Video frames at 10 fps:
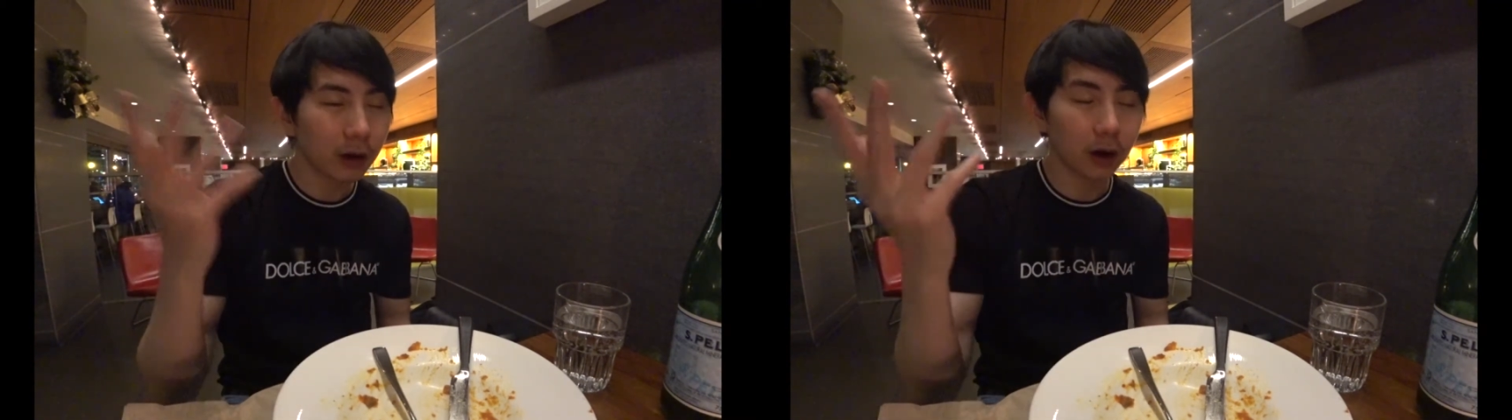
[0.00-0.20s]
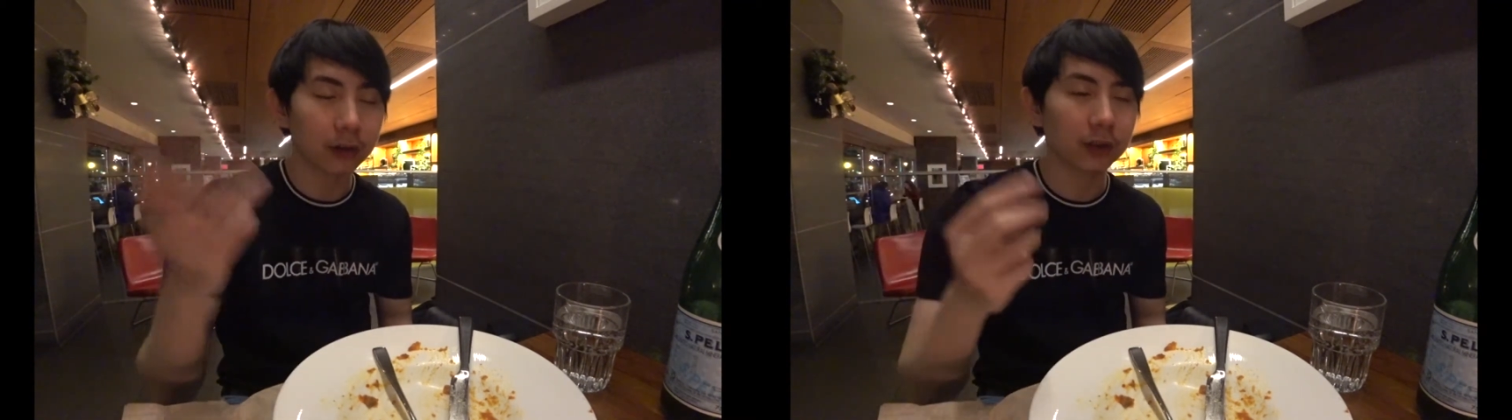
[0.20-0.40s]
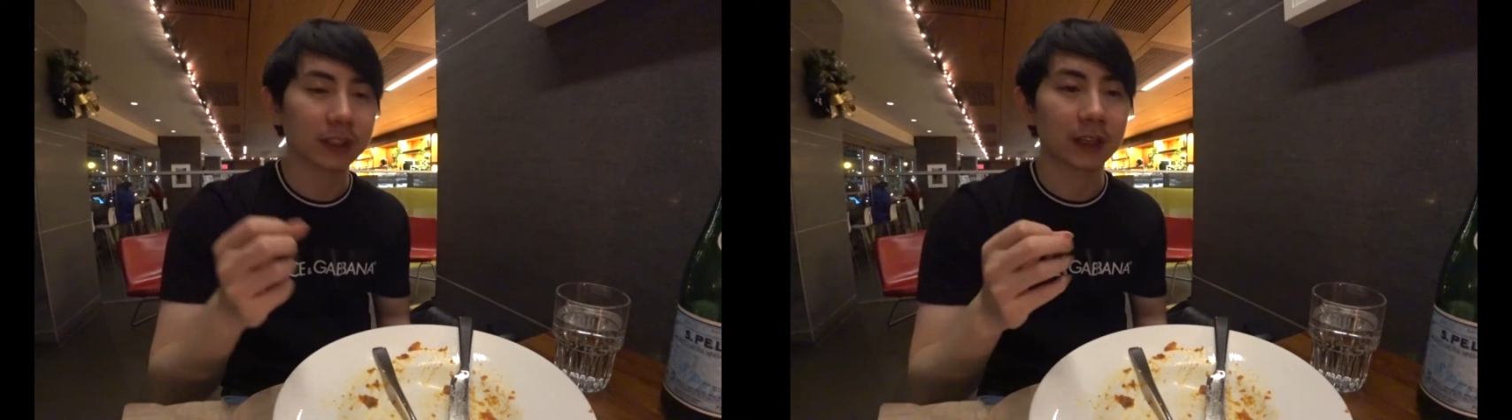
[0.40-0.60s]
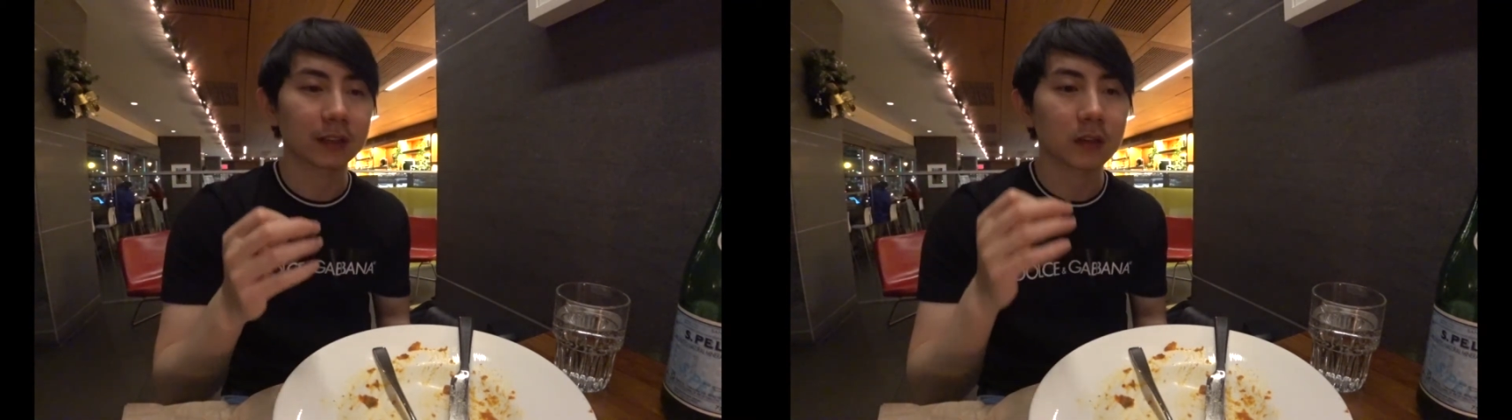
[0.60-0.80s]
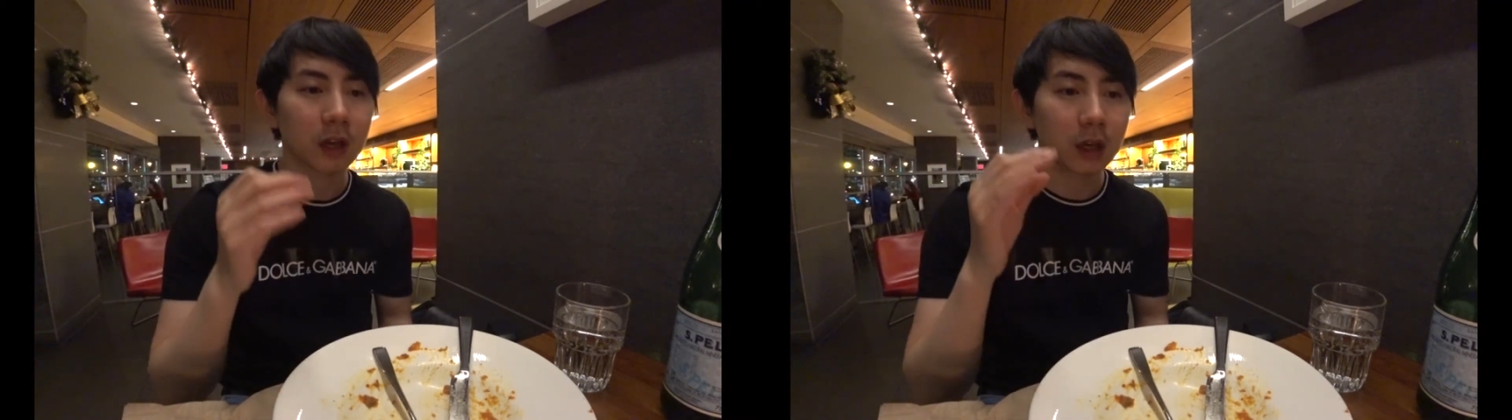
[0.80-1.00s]
all those
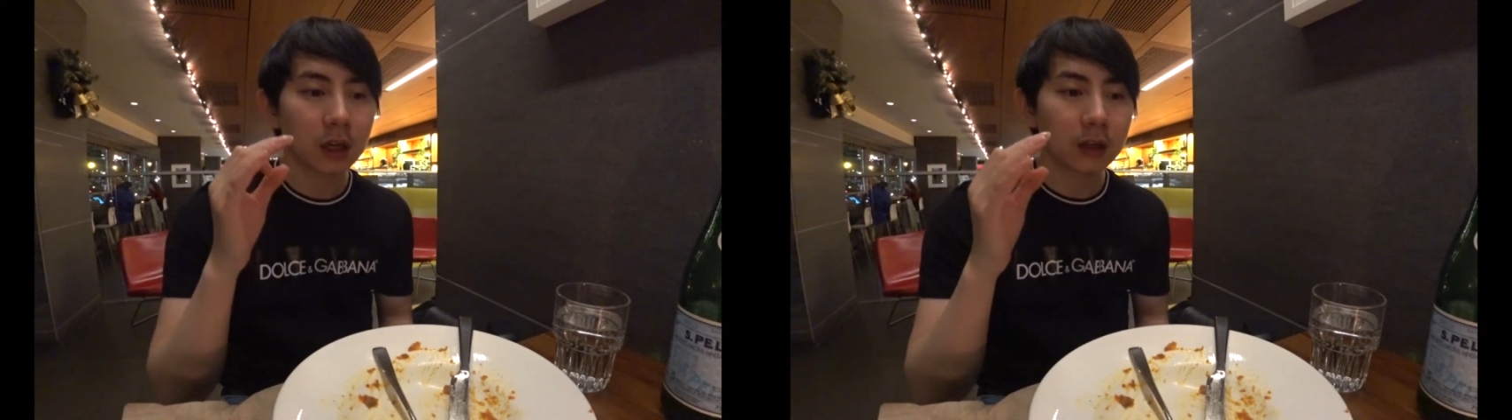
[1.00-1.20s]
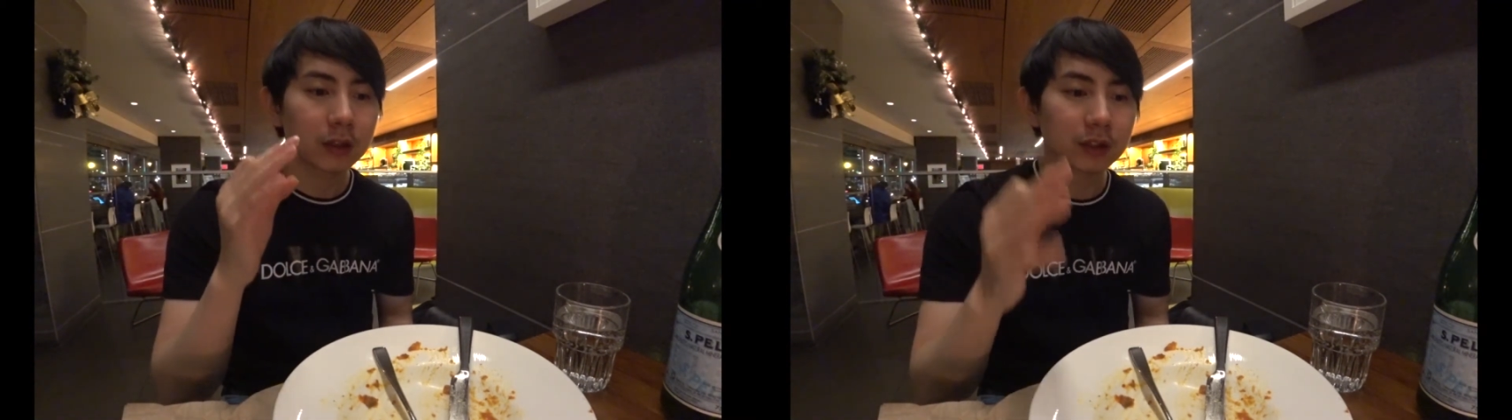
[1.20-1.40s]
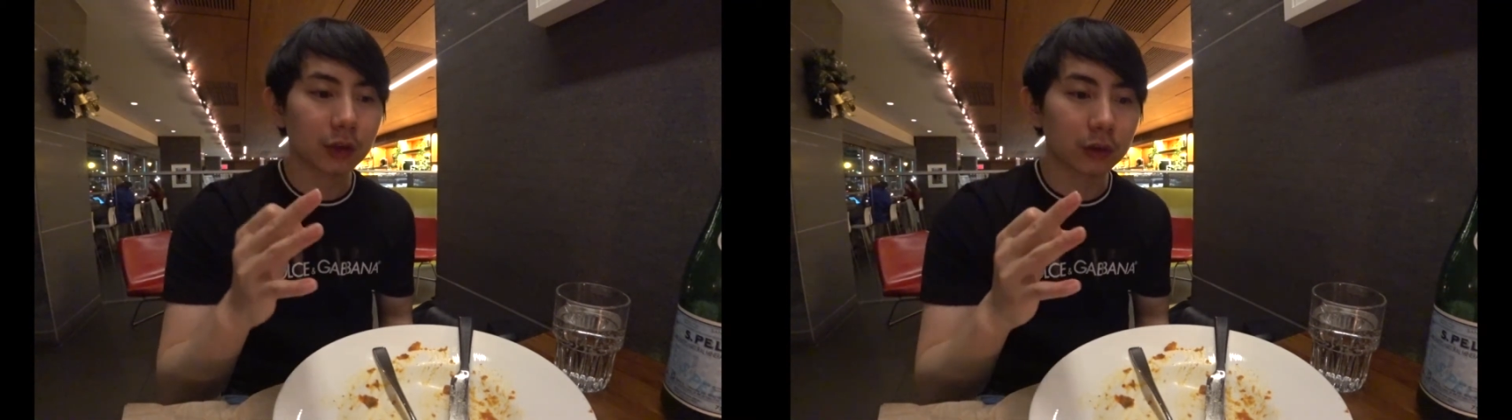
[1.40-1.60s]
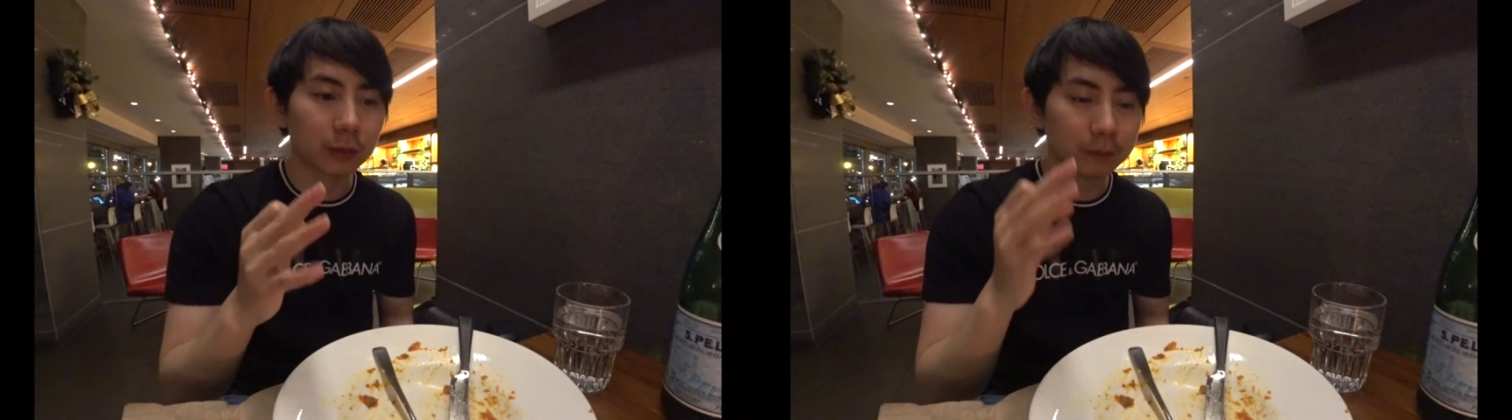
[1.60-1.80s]
things. So